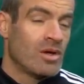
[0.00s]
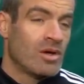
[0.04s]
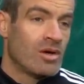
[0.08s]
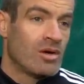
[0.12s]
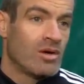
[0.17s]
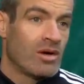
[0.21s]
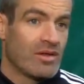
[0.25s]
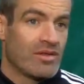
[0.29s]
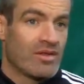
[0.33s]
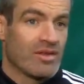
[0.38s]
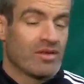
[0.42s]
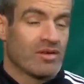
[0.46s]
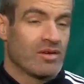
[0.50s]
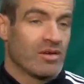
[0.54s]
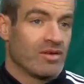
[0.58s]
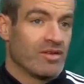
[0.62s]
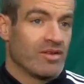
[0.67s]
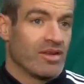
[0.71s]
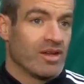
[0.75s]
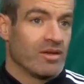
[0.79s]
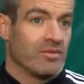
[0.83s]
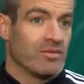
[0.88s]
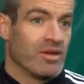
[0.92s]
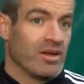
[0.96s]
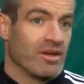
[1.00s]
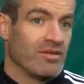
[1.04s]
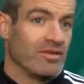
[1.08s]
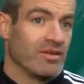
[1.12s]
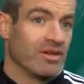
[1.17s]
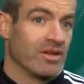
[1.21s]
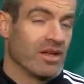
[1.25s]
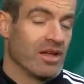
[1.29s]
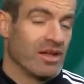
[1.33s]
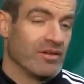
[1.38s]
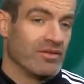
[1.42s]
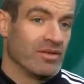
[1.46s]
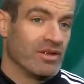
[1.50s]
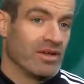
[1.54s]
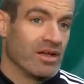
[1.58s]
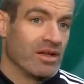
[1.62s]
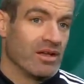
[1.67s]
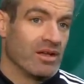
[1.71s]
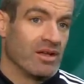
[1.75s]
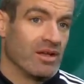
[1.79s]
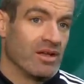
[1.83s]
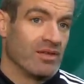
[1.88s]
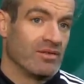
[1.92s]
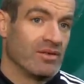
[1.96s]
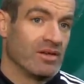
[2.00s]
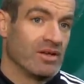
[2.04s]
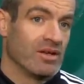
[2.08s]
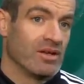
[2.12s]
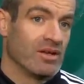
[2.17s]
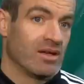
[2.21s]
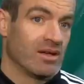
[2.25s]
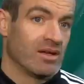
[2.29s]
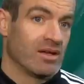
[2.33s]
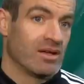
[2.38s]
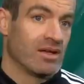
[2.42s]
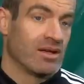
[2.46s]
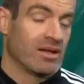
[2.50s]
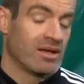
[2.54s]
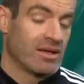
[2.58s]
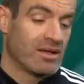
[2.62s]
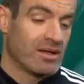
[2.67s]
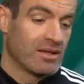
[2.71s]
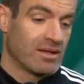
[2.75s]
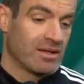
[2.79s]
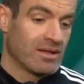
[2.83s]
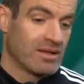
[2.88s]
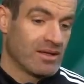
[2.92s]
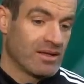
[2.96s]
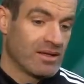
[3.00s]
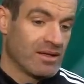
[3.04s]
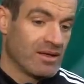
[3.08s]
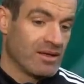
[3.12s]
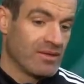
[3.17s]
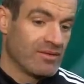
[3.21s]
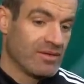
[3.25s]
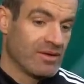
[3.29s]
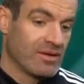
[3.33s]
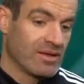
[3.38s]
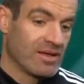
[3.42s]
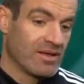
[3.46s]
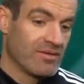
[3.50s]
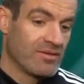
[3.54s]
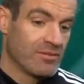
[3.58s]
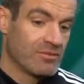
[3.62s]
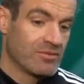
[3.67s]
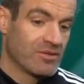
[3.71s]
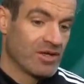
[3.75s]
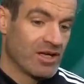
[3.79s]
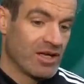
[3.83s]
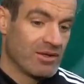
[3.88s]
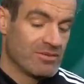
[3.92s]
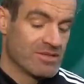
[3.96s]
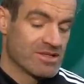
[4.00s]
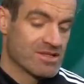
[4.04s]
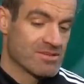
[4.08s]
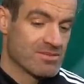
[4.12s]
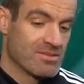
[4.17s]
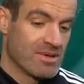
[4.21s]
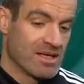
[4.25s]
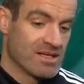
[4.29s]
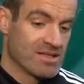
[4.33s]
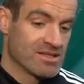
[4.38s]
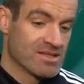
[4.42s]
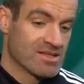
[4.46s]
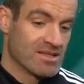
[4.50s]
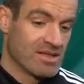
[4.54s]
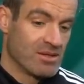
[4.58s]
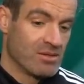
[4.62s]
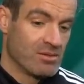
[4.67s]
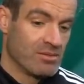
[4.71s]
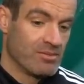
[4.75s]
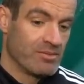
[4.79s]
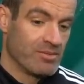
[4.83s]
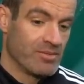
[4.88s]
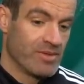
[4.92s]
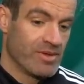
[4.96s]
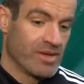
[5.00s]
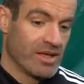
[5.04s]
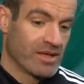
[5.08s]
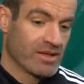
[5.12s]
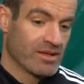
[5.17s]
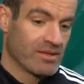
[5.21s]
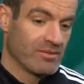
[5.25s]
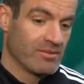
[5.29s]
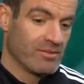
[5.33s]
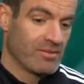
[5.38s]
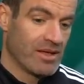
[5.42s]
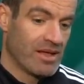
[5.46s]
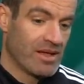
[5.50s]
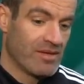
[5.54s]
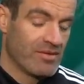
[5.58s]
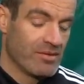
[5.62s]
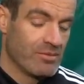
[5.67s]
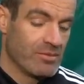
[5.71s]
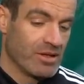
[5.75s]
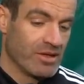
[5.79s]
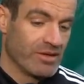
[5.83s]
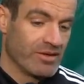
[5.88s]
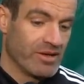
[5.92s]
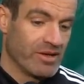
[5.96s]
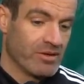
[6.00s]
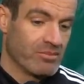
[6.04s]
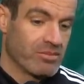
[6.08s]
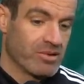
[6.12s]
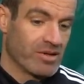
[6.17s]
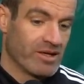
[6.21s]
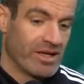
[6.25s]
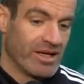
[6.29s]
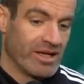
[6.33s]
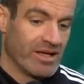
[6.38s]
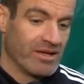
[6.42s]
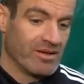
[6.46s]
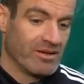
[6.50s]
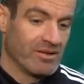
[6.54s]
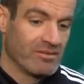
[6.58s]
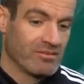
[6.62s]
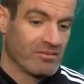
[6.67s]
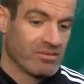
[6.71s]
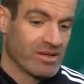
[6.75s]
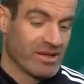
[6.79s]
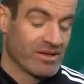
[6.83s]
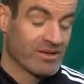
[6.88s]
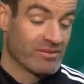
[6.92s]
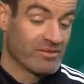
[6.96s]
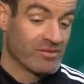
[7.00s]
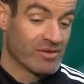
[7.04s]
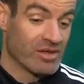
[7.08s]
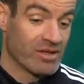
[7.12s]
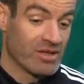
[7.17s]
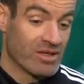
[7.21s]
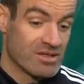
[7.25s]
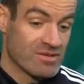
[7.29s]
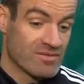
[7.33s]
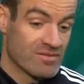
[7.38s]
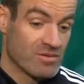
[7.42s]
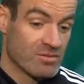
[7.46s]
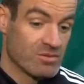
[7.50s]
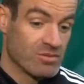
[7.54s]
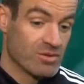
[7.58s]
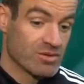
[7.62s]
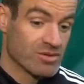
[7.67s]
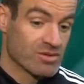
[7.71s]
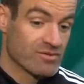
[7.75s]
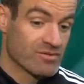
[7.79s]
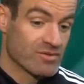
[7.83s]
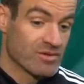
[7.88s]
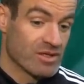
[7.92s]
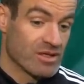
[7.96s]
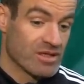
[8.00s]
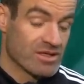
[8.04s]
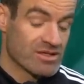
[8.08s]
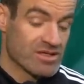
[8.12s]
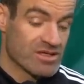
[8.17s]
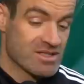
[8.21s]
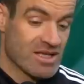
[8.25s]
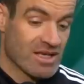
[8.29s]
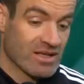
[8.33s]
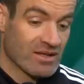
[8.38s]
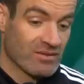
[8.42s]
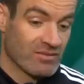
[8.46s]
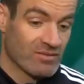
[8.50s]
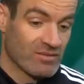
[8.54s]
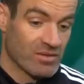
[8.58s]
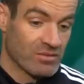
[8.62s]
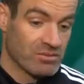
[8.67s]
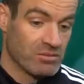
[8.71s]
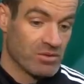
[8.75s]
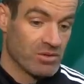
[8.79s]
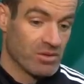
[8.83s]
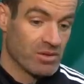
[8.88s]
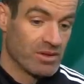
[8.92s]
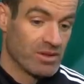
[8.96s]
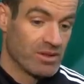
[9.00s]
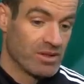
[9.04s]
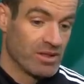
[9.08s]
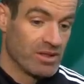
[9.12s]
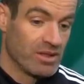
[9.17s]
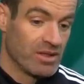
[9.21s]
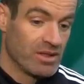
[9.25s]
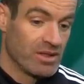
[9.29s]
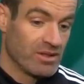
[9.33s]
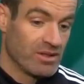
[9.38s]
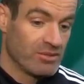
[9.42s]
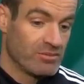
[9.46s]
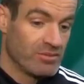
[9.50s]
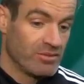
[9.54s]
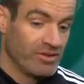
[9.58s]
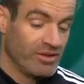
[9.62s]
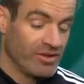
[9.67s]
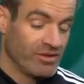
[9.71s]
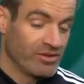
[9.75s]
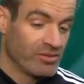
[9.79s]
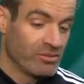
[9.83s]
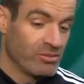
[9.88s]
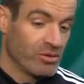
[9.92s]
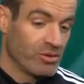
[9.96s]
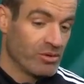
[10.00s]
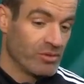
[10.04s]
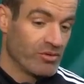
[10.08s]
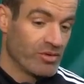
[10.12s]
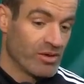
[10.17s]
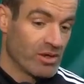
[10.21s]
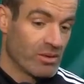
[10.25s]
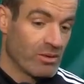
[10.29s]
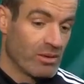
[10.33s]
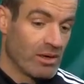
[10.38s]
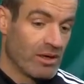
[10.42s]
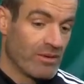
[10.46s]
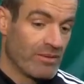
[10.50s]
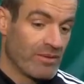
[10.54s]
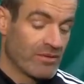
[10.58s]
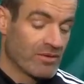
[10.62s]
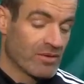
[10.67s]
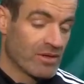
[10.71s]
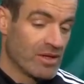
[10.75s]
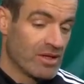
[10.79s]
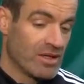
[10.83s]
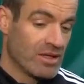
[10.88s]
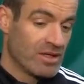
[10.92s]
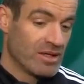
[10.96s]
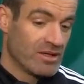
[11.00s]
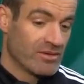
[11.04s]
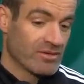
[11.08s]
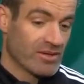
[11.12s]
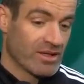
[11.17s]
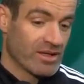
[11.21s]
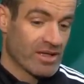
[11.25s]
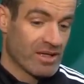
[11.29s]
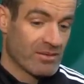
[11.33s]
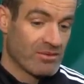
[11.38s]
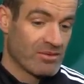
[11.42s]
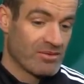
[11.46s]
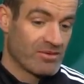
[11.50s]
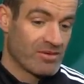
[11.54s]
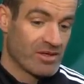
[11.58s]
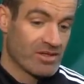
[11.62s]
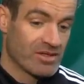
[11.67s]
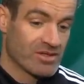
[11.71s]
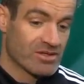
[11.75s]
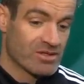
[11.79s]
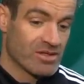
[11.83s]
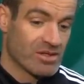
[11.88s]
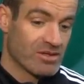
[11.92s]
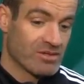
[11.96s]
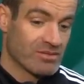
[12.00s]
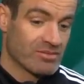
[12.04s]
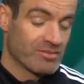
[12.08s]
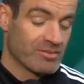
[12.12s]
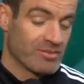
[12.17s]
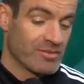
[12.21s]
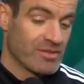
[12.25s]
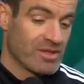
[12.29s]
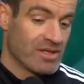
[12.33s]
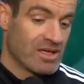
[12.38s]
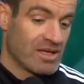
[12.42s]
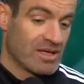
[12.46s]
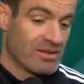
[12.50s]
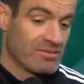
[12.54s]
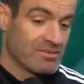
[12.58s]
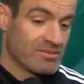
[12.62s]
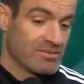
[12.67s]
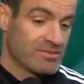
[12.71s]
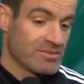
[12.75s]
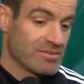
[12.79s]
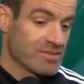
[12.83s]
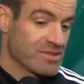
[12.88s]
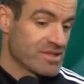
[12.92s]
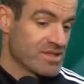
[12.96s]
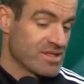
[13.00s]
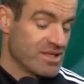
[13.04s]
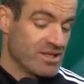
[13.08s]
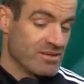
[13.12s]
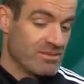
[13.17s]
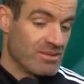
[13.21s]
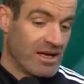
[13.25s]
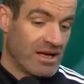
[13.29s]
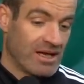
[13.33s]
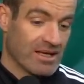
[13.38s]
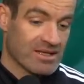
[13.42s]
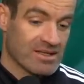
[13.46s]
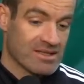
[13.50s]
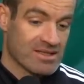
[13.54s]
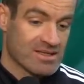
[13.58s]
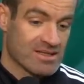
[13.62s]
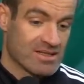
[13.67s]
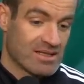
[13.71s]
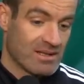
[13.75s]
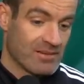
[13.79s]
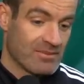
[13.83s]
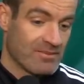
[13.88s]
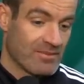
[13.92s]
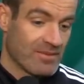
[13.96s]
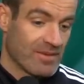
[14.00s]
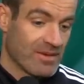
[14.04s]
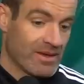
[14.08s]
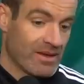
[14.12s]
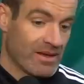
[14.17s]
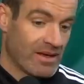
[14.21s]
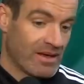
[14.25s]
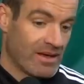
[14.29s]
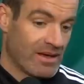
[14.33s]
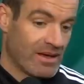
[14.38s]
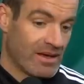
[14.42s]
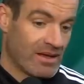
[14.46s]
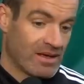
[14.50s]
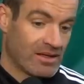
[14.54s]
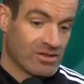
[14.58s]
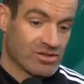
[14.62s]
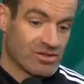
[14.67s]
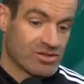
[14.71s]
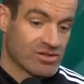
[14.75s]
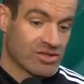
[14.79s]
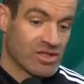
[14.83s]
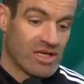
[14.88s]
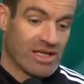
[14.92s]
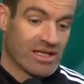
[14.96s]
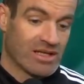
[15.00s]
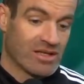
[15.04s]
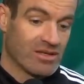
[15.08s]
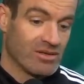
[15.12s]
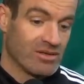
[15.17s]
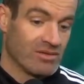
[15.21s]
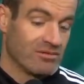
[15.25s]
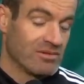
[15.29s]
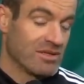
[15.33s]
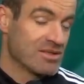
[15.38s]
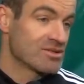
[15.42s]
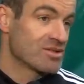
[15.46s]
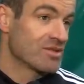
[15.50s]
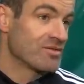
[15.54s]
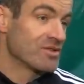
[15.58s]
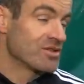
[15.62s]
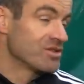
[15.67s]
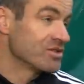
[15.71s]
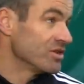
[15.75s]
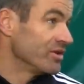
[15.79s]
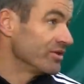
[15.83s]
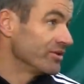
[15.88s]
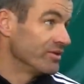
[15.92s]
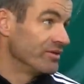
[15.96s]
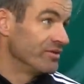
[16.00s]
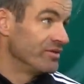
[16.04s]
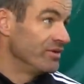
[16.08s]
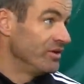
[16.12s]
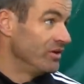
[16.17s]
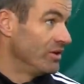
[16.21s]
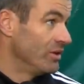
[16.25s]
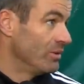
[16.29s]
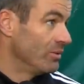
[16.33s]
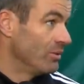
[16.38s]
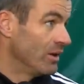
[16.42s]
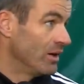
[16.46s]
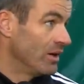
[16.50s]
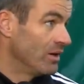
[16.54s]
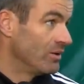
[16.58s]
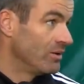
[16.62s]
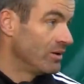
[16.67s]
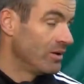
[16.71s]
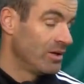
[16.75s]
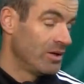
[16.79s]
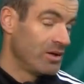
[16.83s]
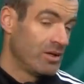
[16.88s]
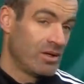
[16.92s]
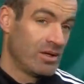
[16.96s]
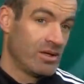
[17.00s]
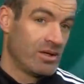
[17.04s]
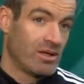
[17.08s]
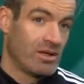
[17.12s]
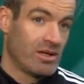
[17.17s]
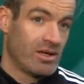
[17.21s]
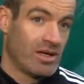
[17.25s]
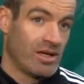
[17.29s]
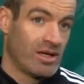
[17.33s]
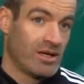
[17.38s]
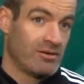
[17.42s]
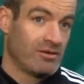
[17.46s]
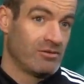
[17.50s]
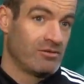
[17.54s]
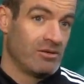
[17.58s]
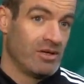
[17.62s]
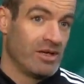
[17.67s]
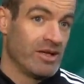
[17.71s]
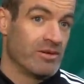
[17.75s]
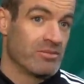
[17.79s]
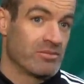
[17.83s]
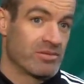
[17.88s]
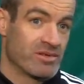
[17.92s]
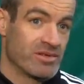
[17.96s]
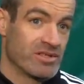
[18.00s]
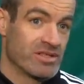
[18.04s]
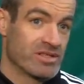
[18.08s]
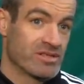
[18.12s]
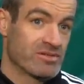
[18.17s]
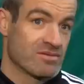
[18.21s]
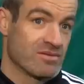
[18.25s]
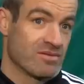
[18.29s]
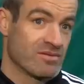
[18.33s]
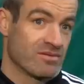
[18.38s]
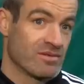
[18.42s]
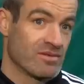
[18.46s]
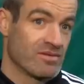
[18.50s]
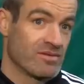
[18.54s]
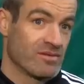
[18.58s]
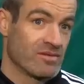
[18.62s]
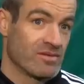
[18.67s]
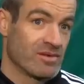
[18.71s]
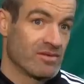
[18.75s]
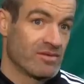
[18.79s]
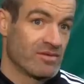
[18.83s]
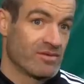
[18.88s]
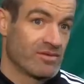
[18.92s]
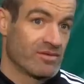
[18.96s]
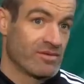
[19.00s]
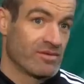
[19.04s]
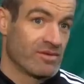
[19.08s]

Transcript: Well, I think they're a team that if you if you if you if you give them time and space, they'll they can they have the ability to play and play some very nice football, some very nice attacking football, and possess the ball very well. And they've got a couple of very strong um, centre backs, um, a striker who runs off a shoulder very well. Uh, really impressed with, with, with